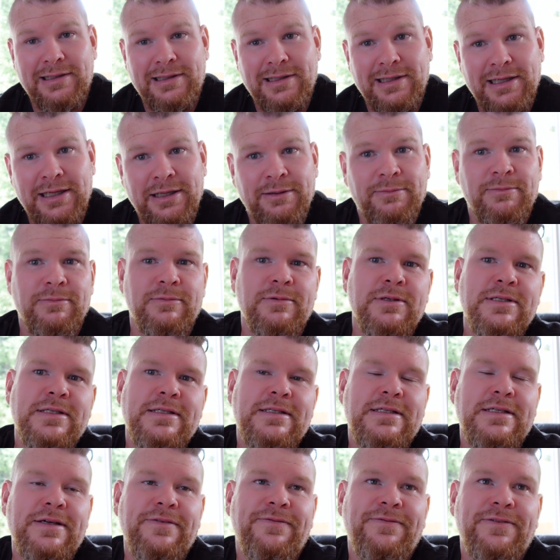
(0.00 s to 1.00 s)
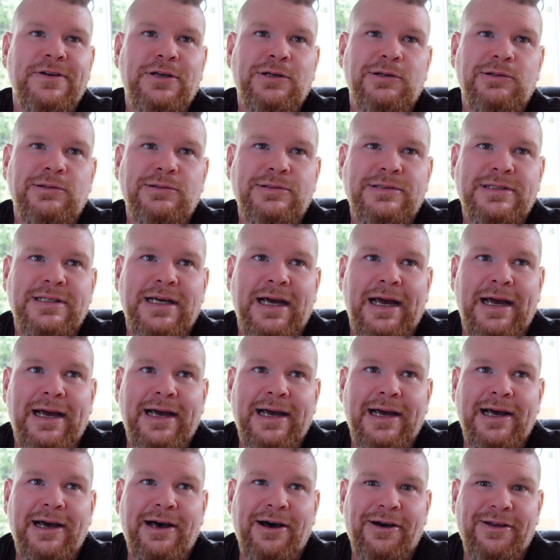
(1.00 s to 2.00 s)
it was difficult.
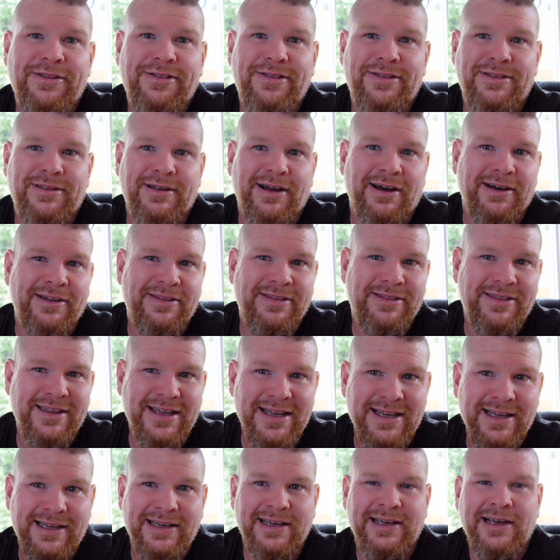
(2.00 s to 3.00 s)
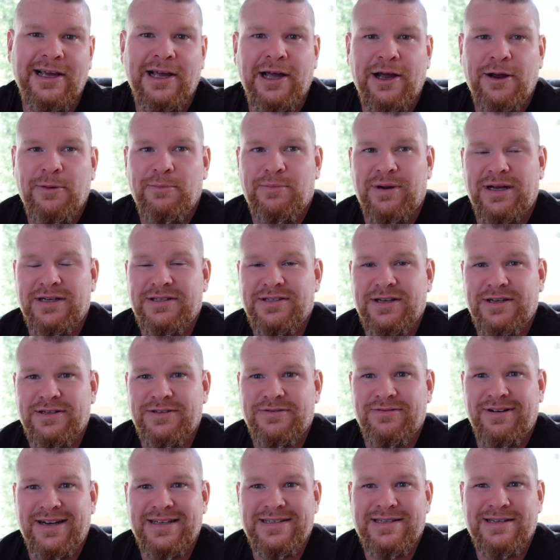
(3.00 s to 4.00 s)
I think Brad
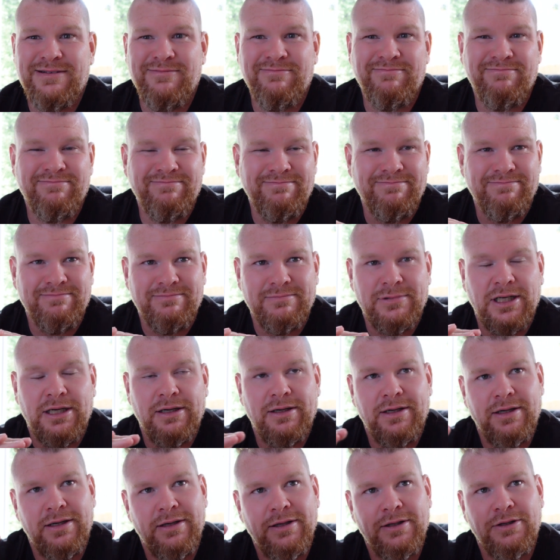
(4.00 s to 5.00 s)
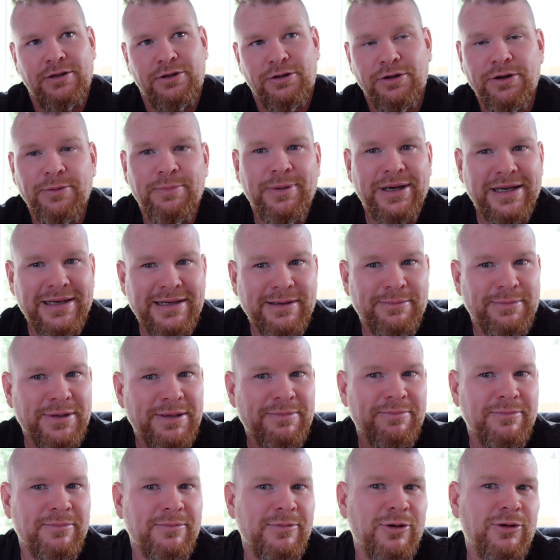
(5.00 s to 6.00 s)
Jones Racing could have been a
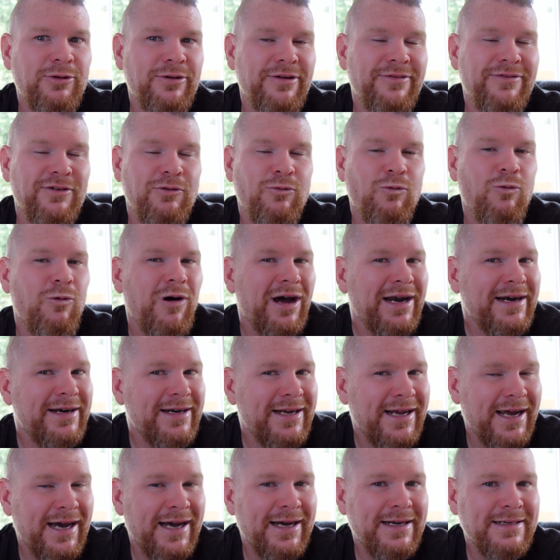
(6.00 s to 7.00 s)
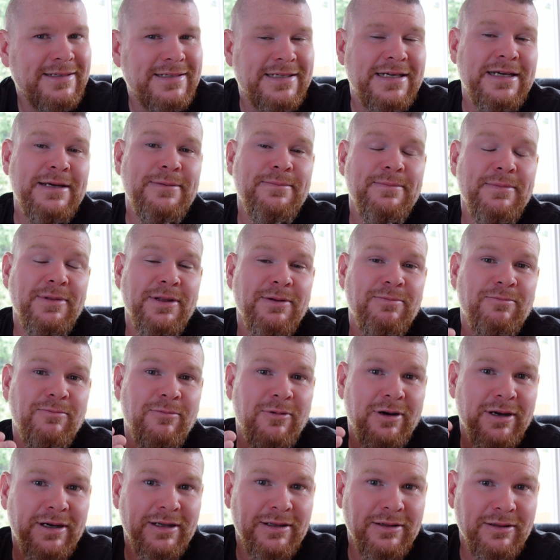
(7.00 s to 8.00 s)
bit more of a one-car team than
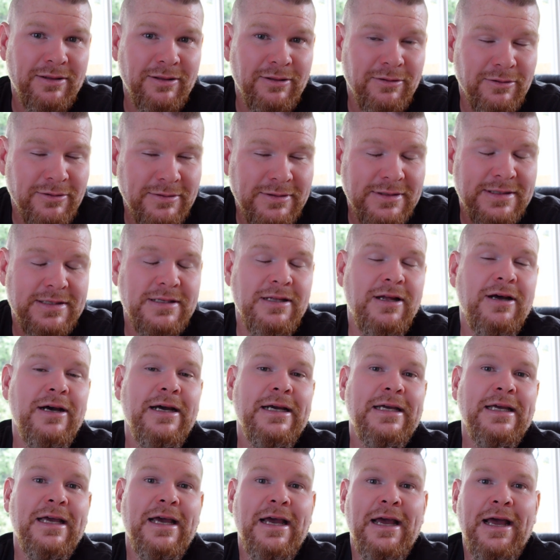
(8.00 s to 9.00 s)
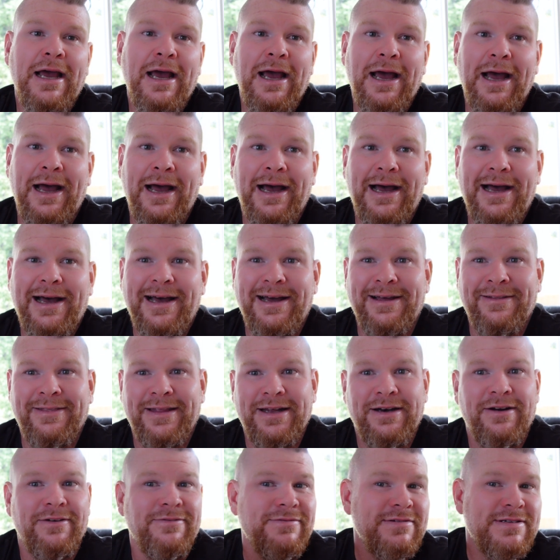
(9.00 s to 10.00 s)
what it looks like. And
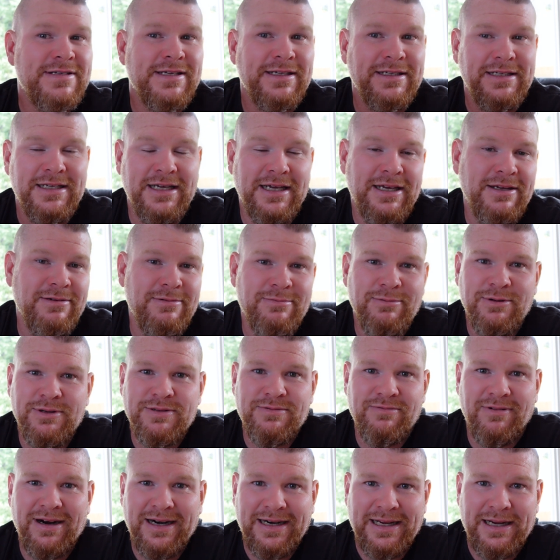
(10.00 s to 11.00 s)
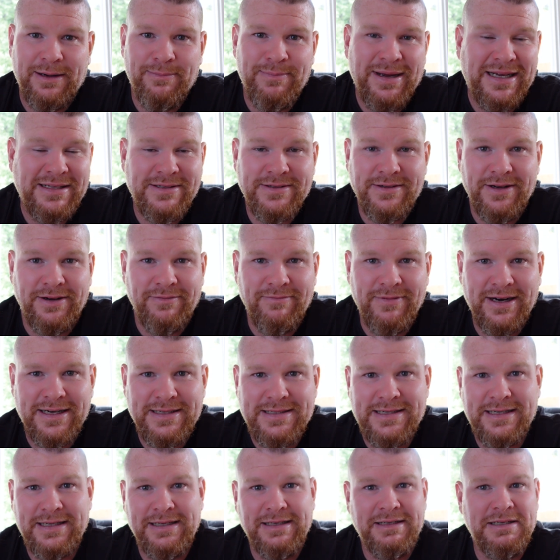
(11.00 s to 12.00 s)
then obviously he was running at Matt Stone
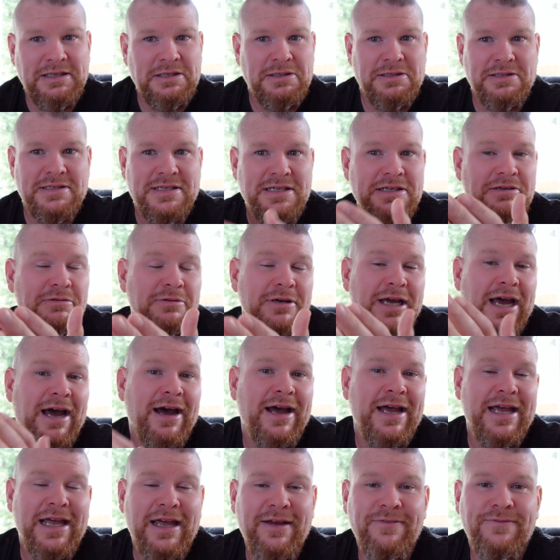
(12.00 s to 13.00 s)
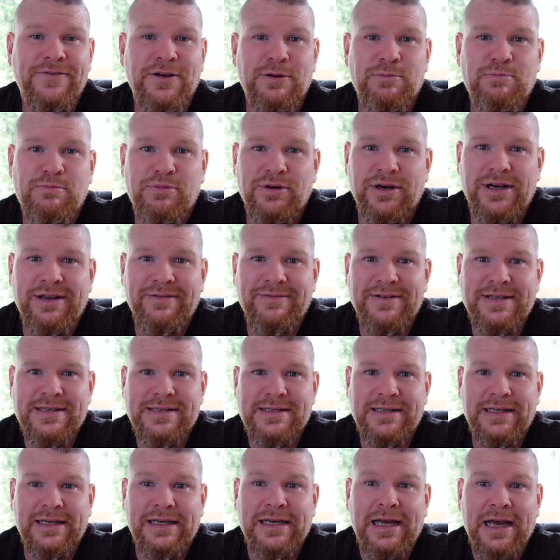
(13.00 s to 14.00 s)
Racing in a single-car effort
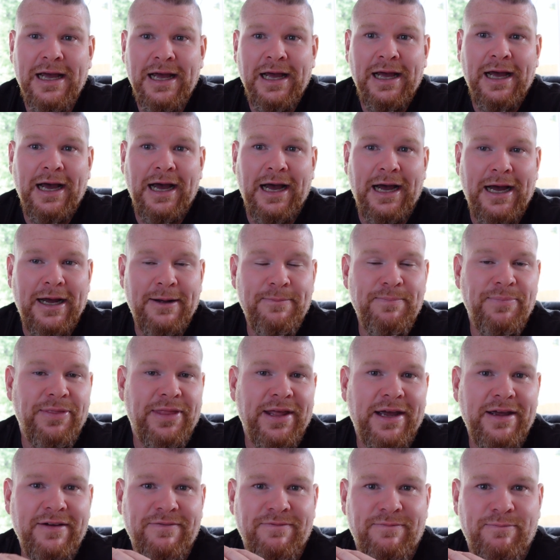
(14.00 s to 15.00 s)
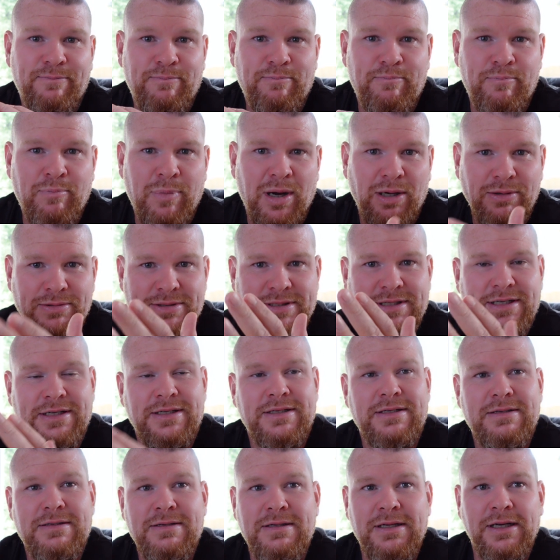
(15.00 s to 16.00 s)
previously. They've
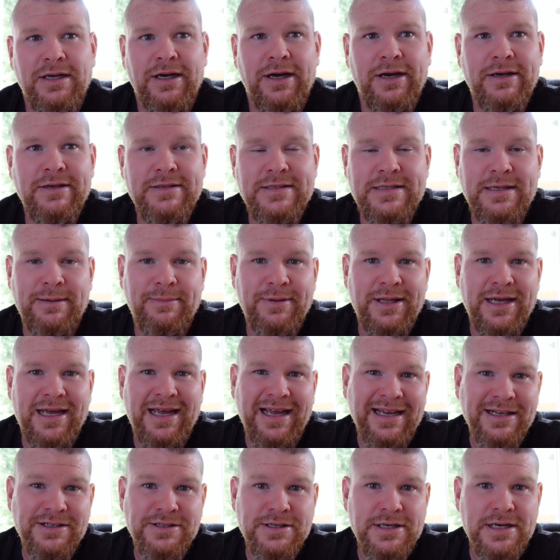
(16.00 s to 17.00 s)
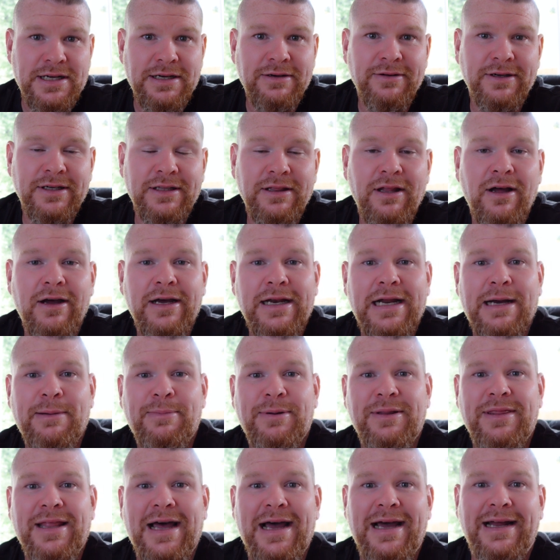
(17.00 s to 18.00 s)
bolstered, some of their engineering lineup
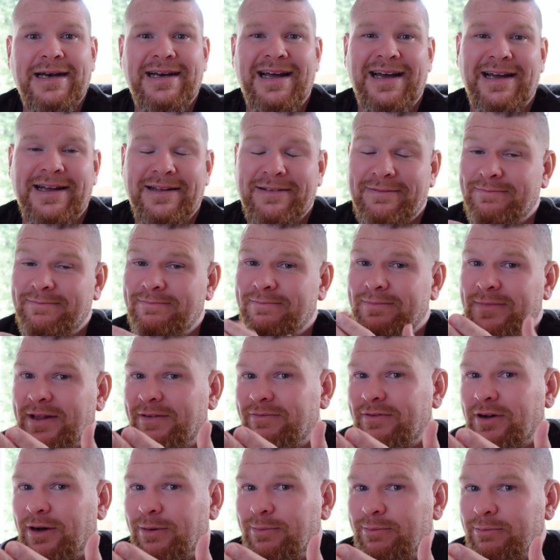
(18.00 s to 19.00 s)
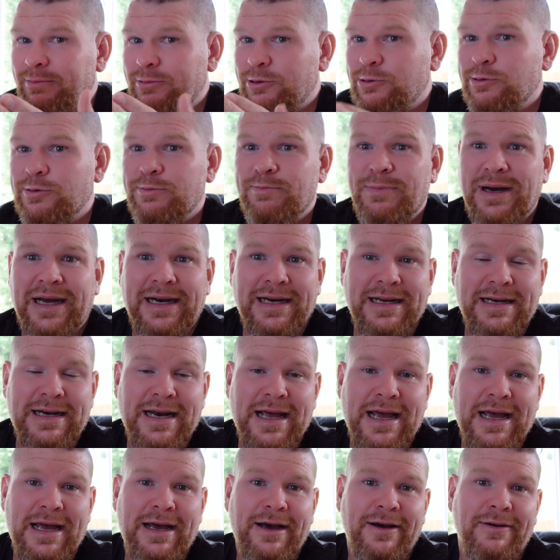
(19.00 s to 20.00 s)
and that. They've got good money
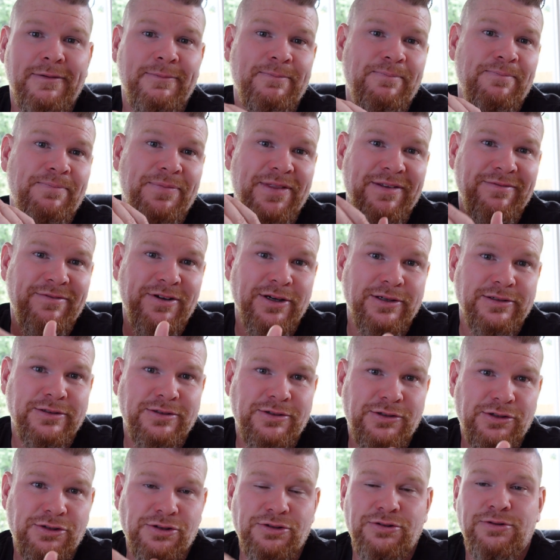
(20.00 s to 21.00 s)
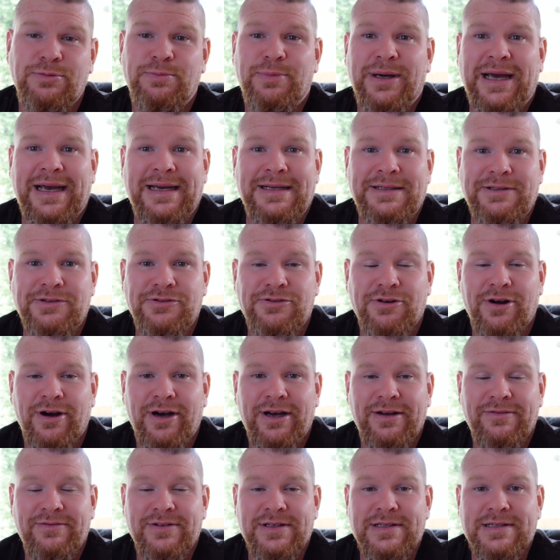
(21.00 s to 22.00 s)
now. They've got 2 paid
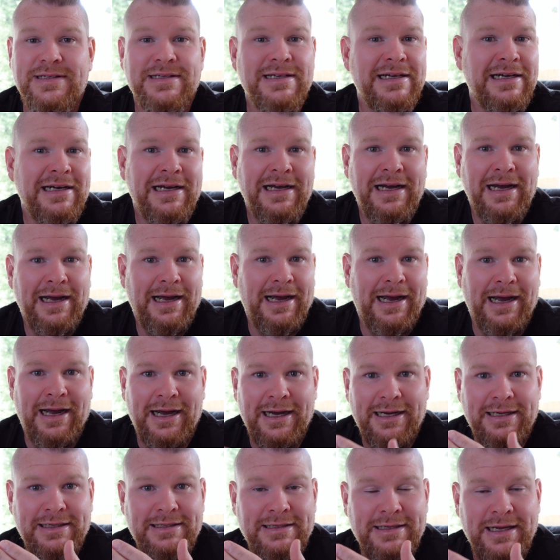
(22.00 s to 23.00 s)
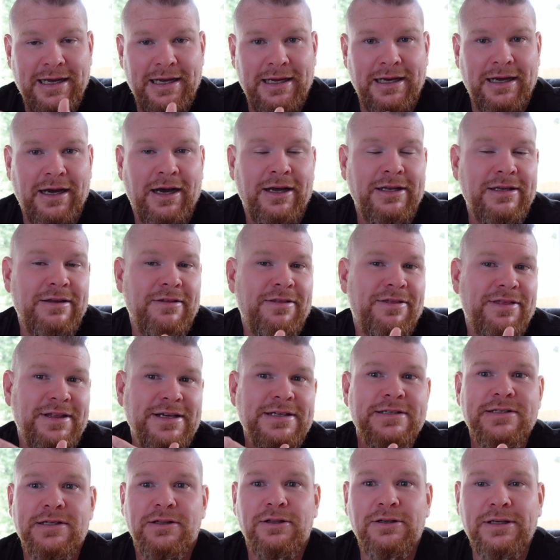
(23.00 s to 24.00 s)
drivers.
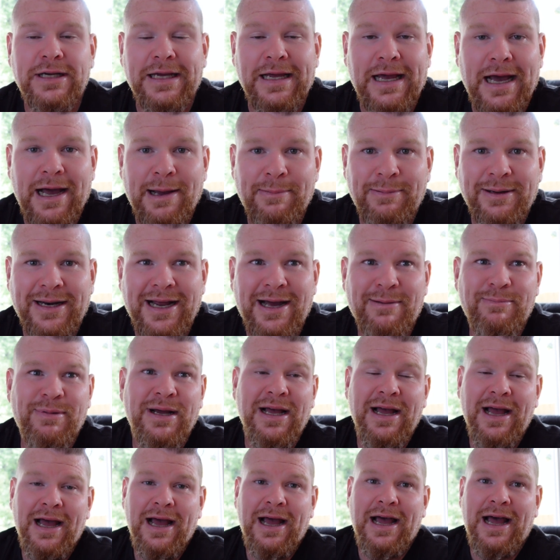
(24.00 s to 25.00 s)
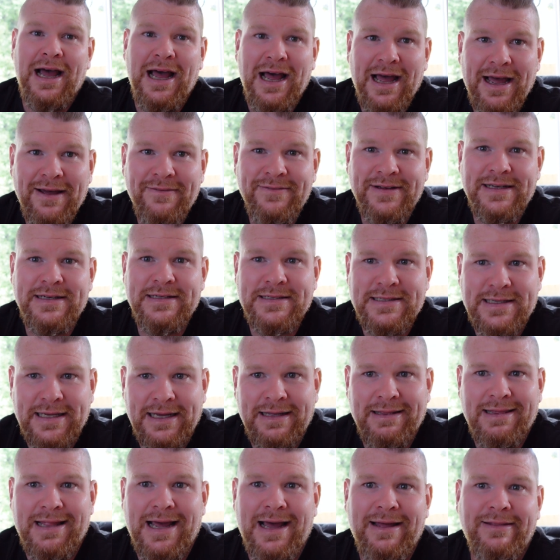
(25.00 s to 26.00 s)
Things are looking up and up. Having
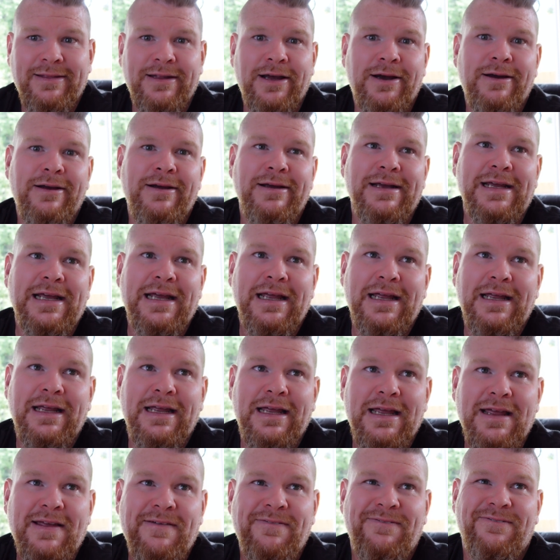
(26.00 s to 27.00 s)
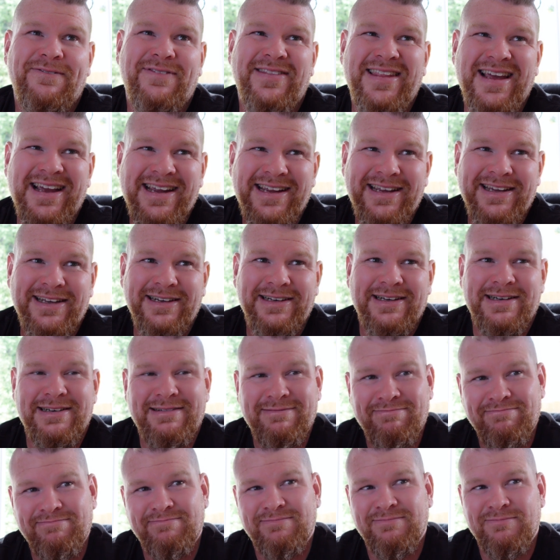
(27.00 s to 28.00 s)
said that, though, if they
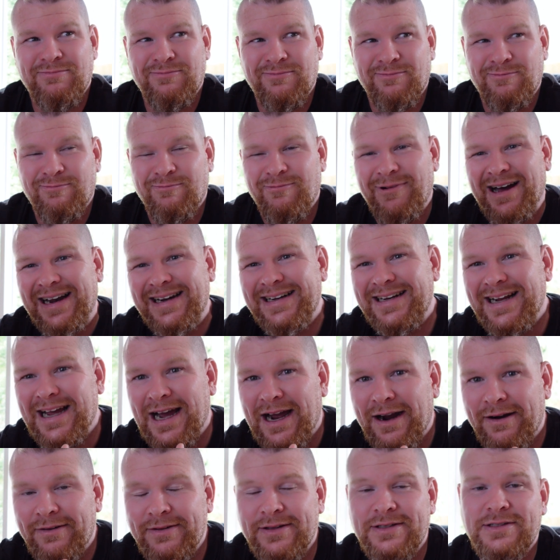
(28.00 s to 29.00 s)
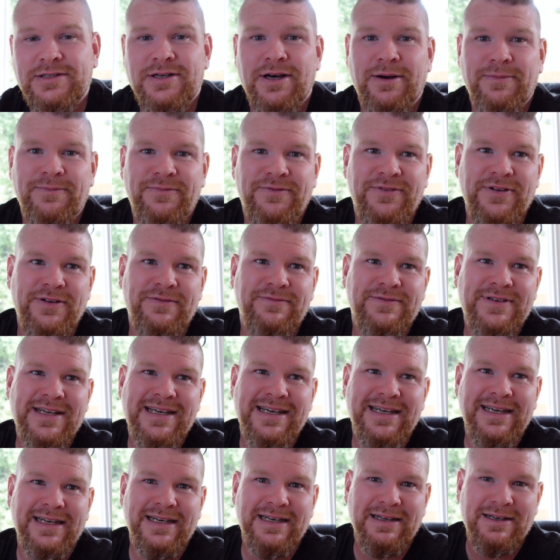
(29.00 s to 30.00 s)
can one car in the top
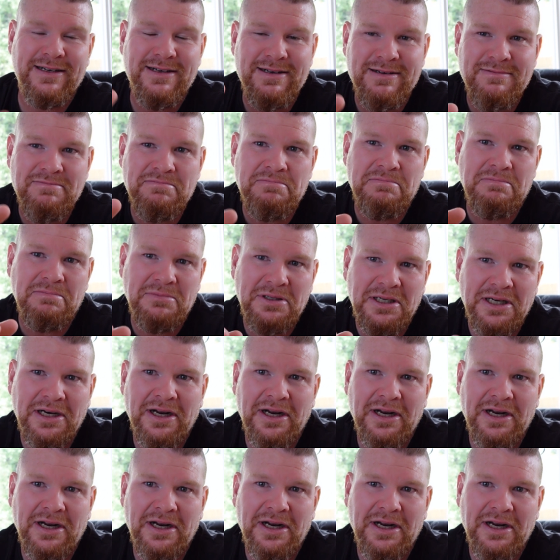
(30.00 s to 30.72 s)
15 and,